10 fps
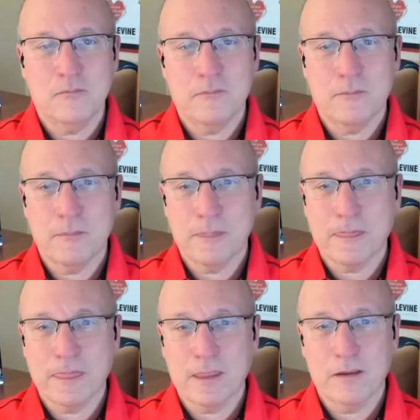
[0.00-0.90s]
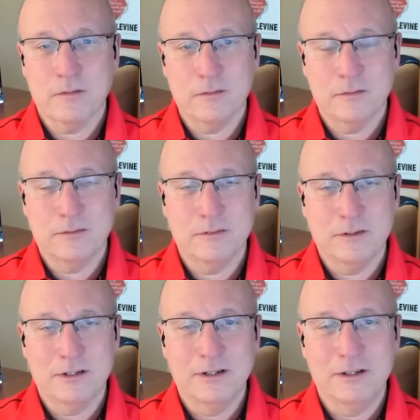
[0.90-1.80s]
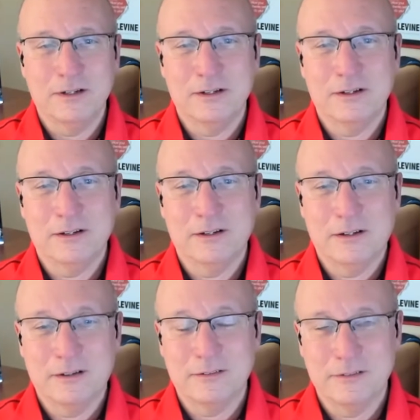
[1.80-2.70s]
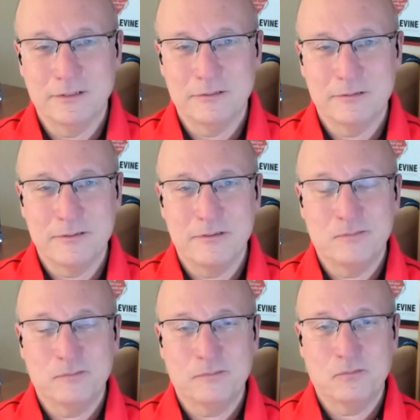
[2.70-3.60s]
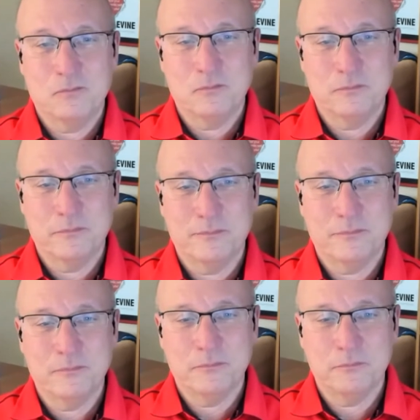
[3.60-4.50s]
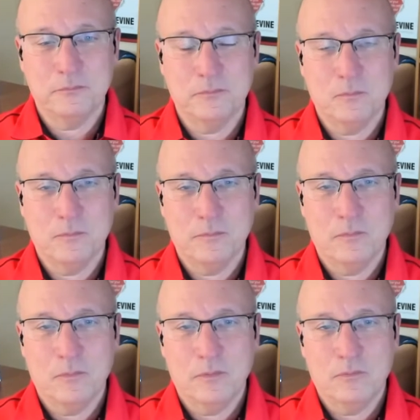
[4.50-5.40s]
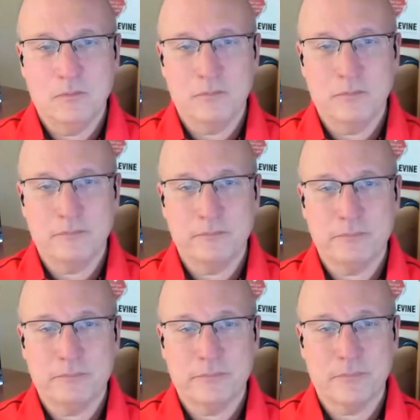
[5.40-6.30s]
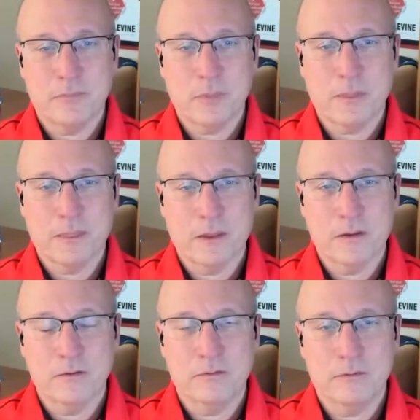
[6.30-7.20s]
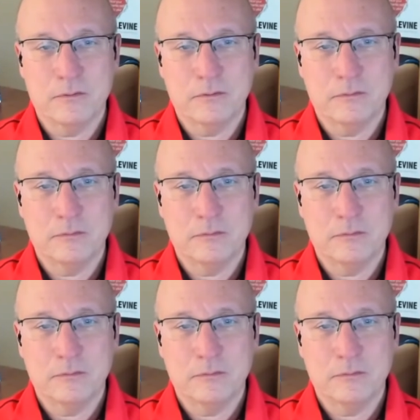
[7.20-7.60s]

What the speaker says: The person shown says nothing.